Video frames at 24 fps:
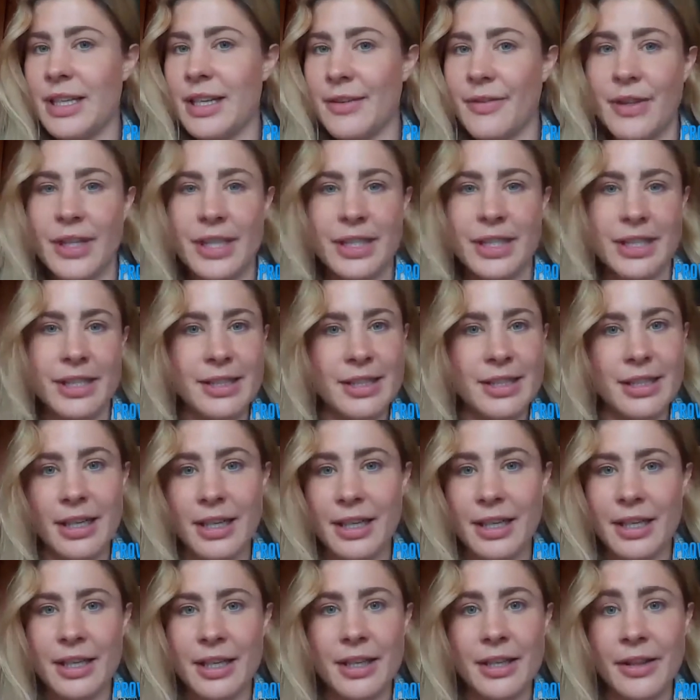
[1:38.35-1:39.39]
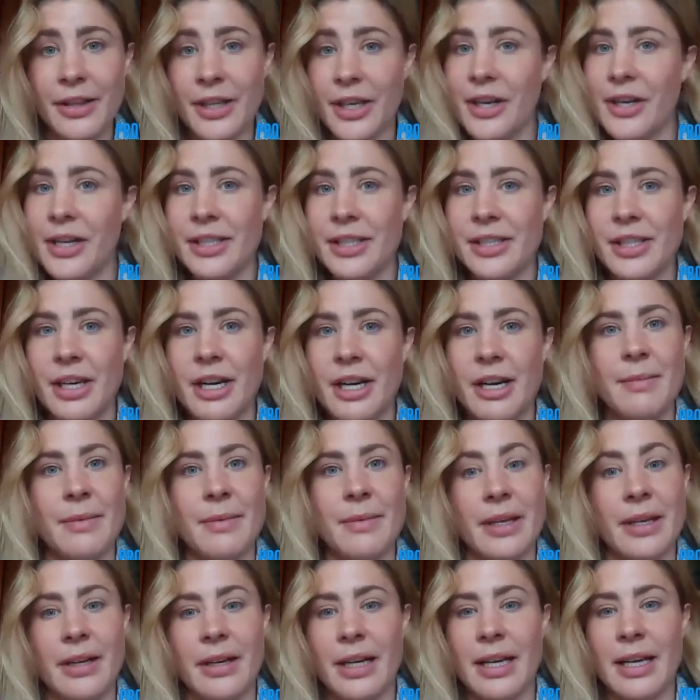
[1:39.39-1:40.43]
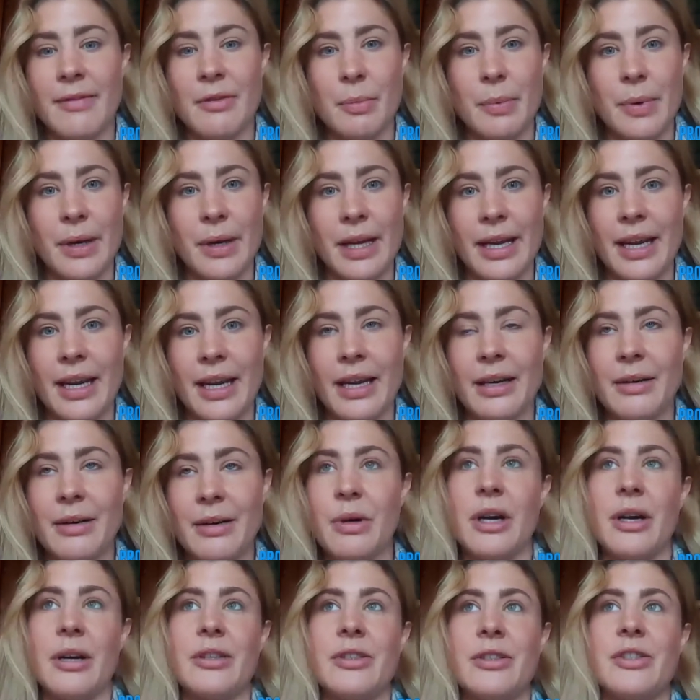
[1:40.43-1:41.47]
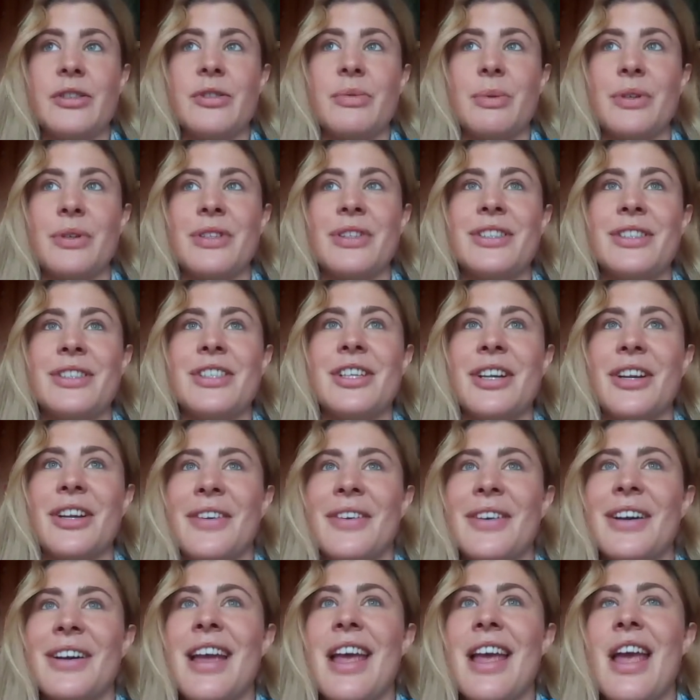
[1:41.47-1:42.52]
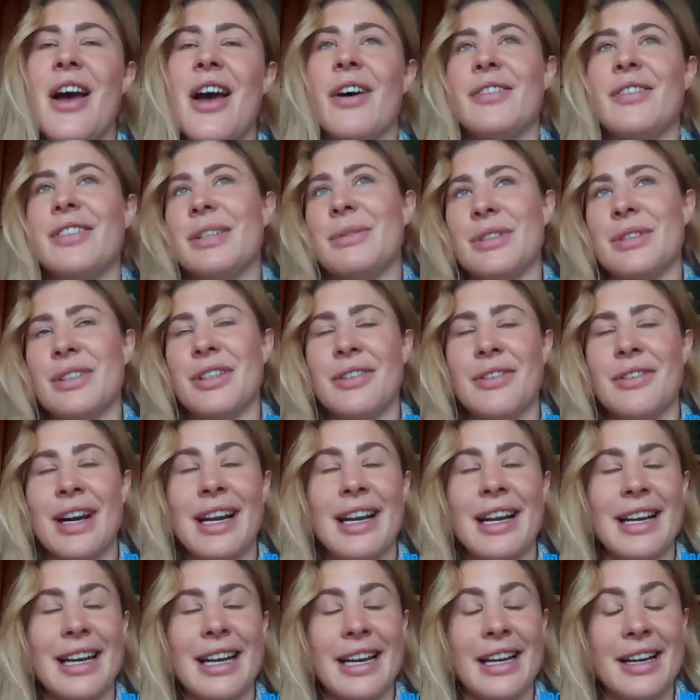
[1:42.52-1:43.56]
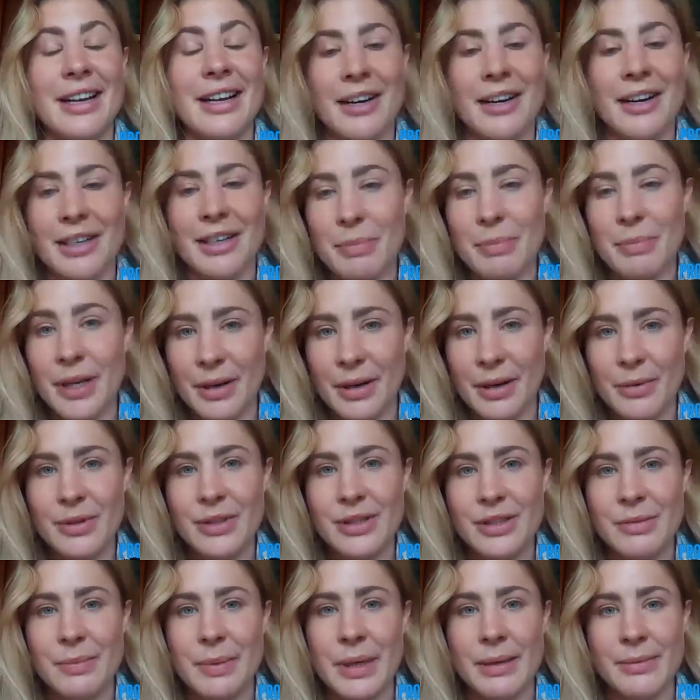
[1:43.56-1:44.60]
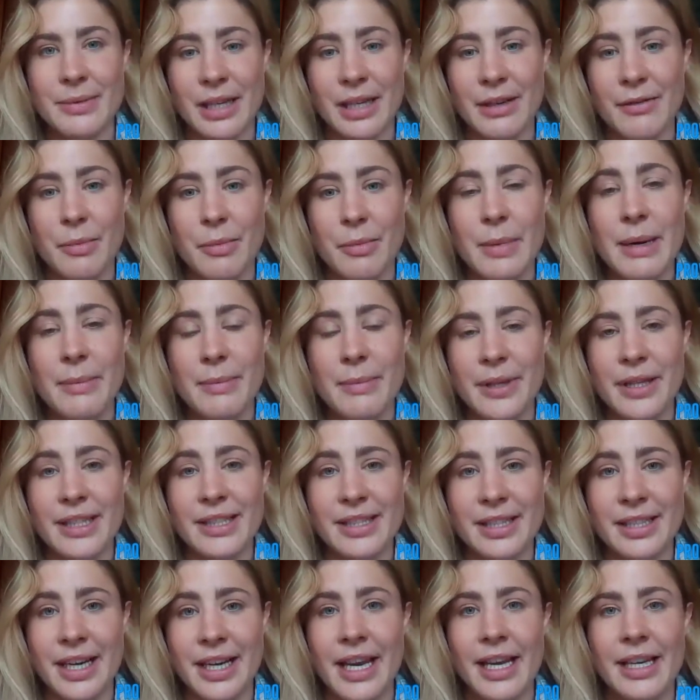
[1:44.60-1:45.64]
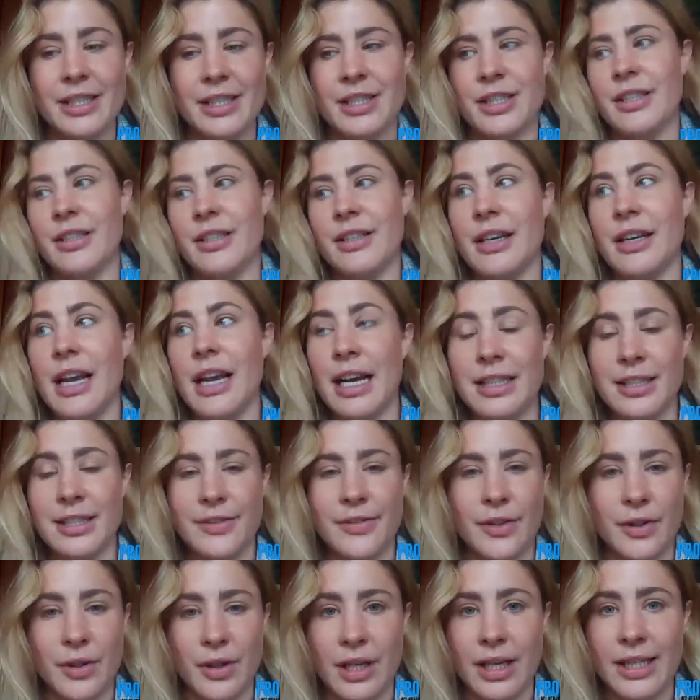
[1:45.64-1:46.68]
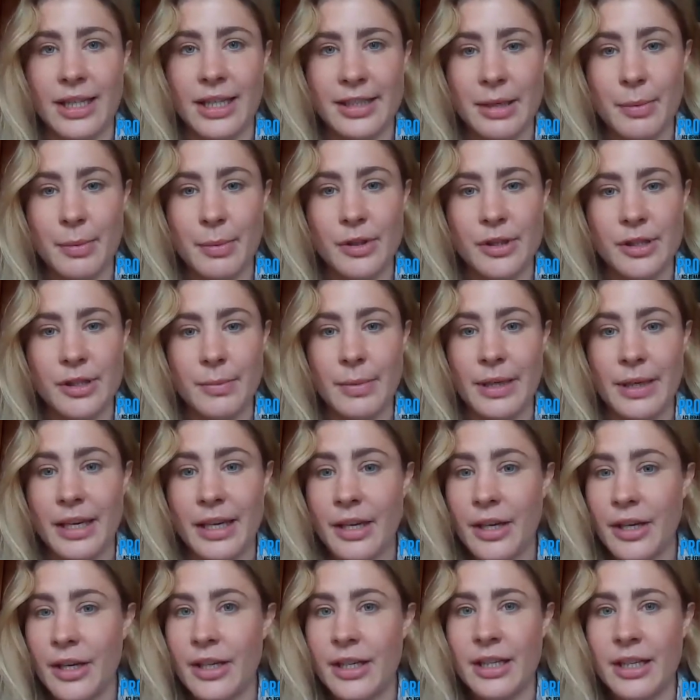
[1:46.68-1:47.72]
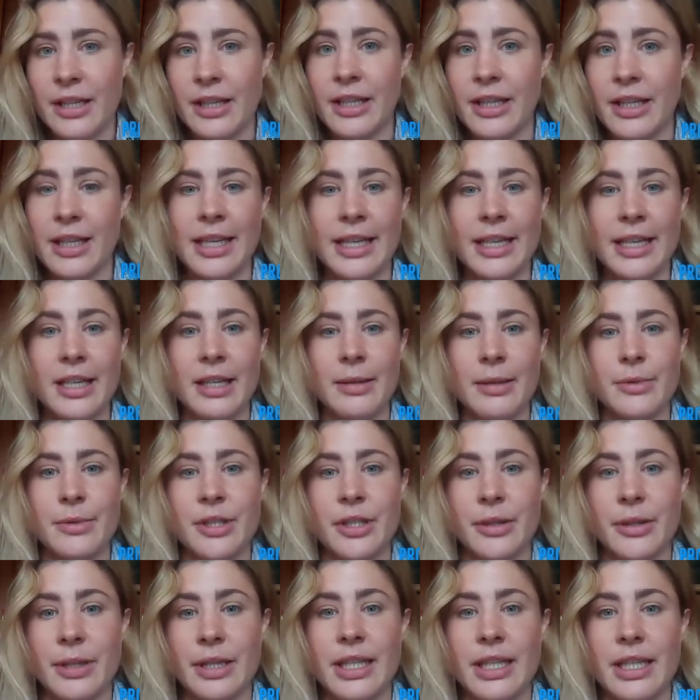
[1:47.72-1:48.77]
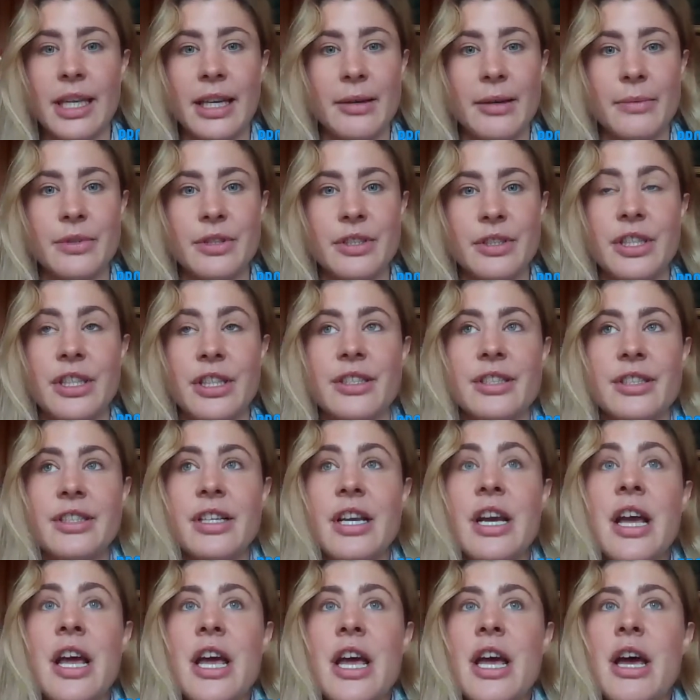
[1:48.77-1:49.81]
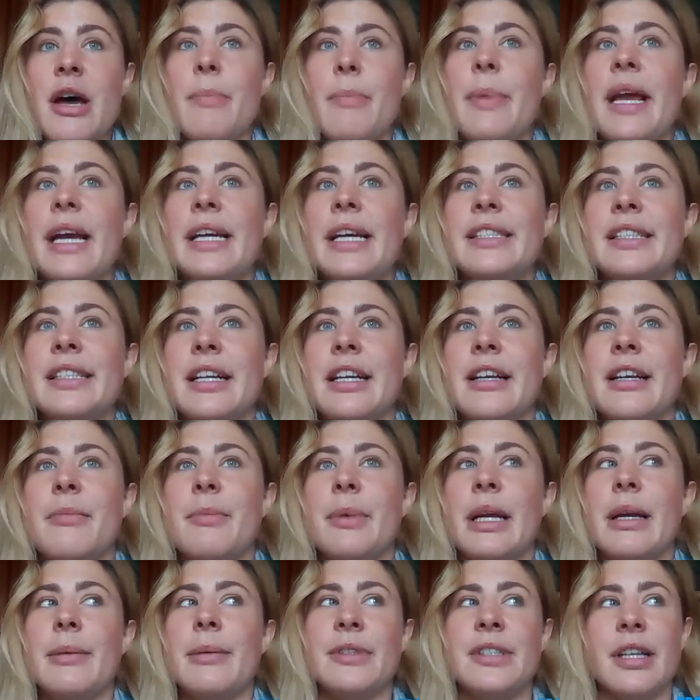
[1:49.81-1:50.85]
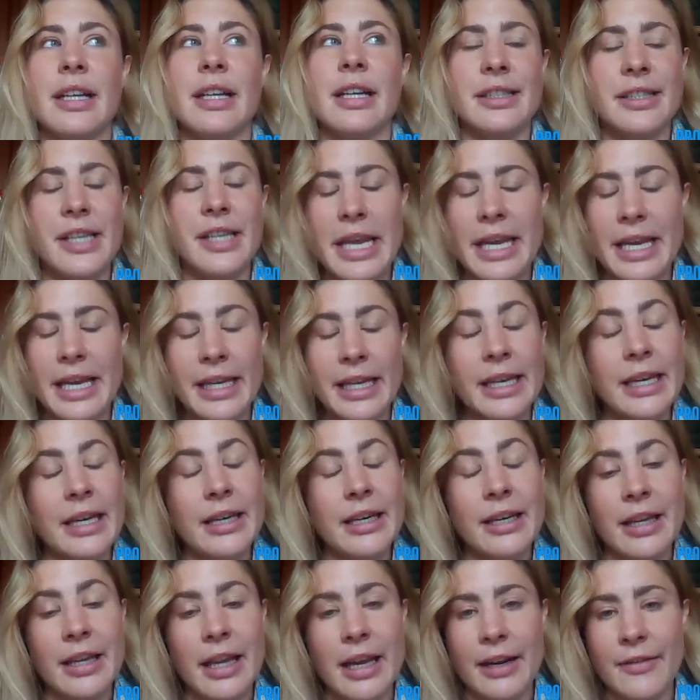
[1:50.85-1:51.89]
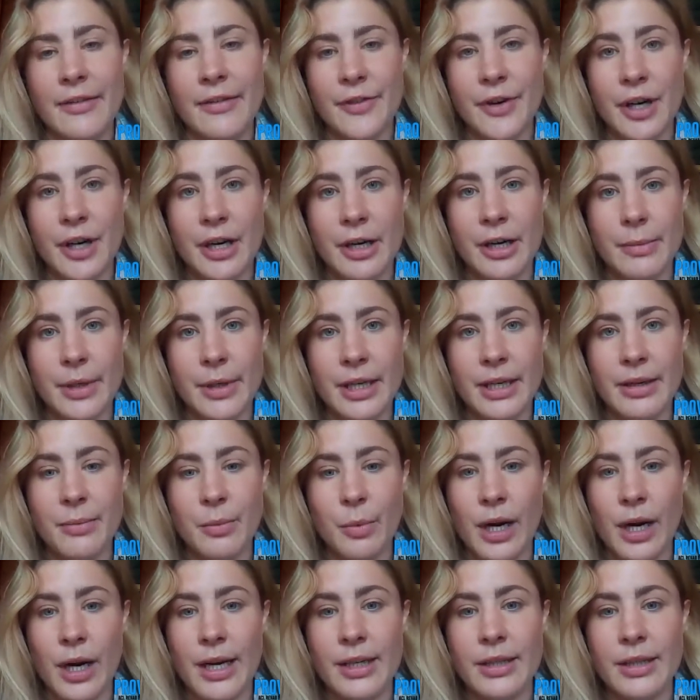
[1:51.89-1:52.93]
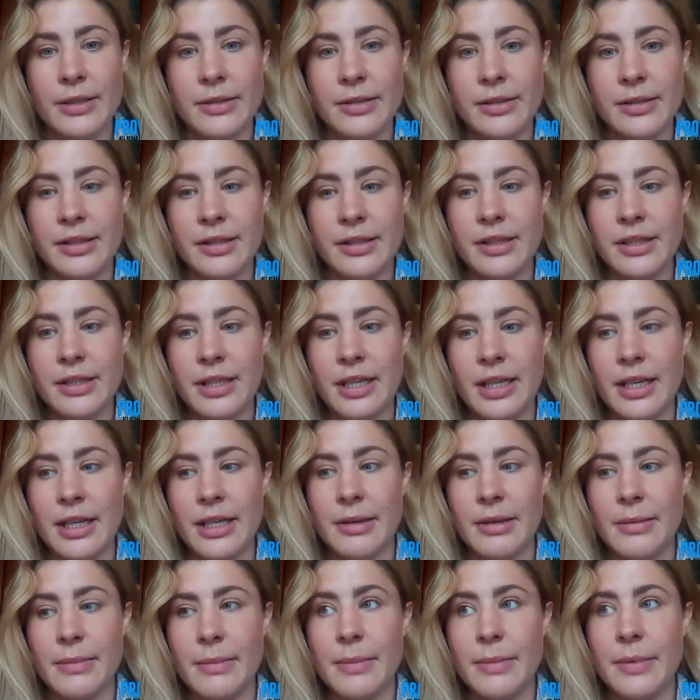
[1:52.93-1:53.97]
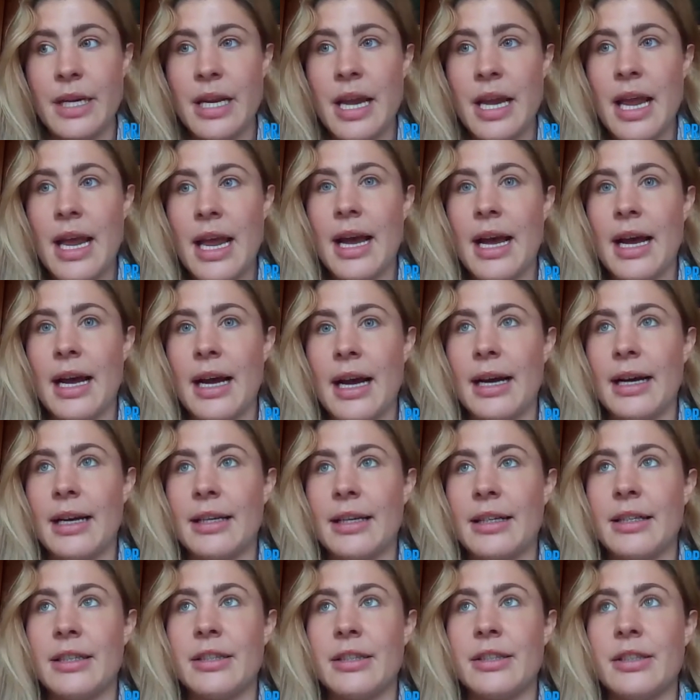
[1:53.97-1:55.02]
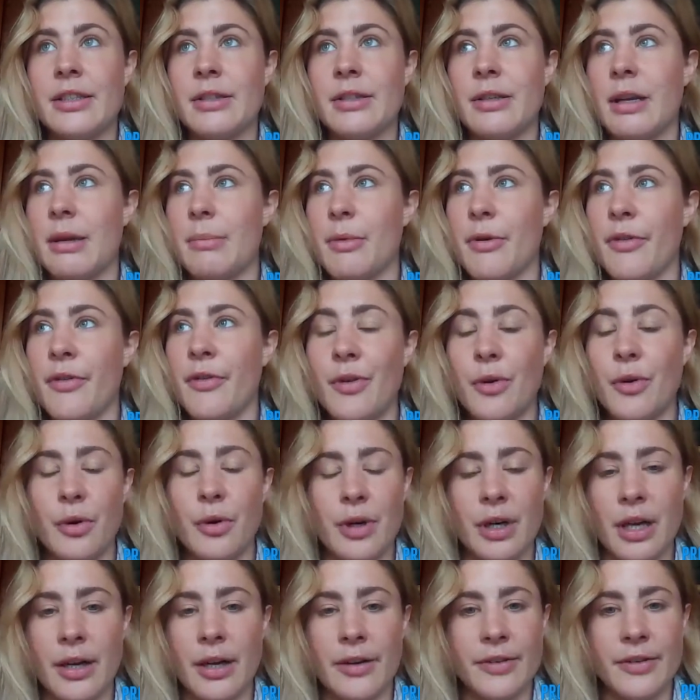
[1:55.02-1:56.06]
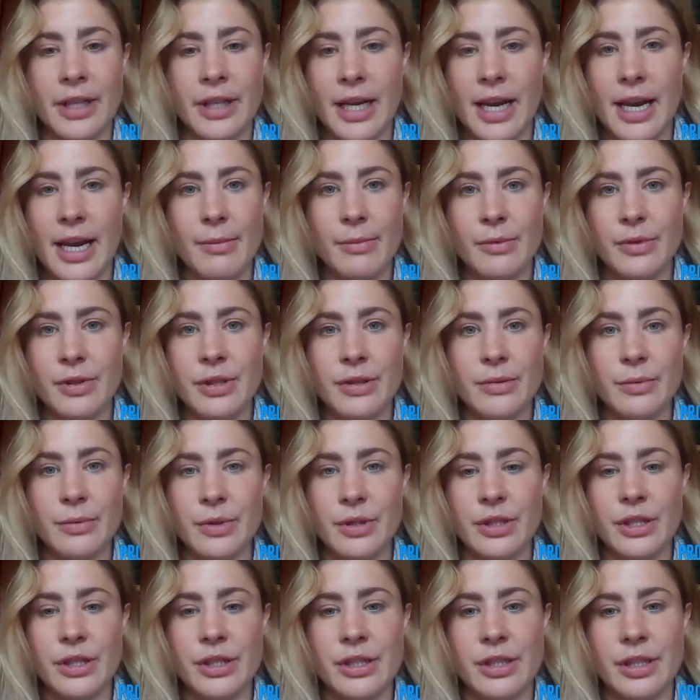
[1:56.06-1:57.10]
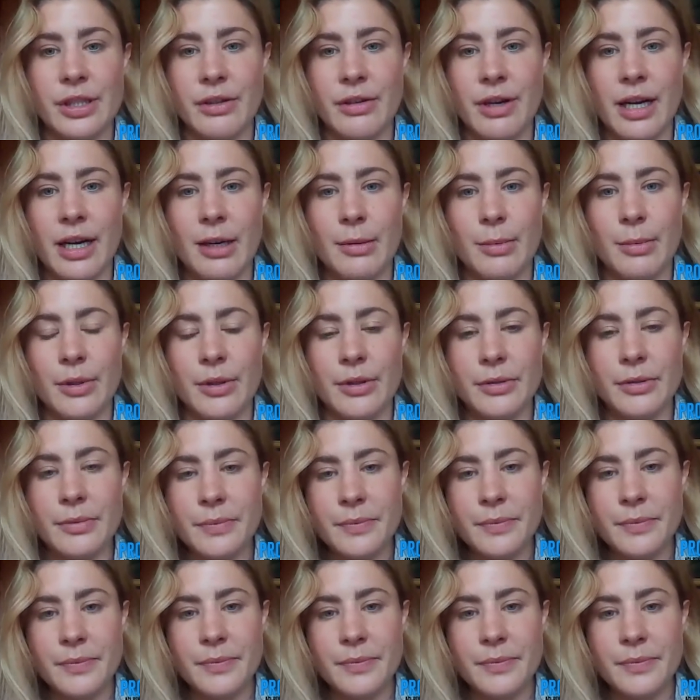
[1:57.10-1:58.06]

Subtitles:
If this is like the only time that I ever play, I just want to, obviously it wasn't great getting carded, but I want to be able to like remember this occasion as fondly as I possibly could. And the lead up to it was just amazing. And being able to like take in that environment in Wales, and like before and after the game was just incredible.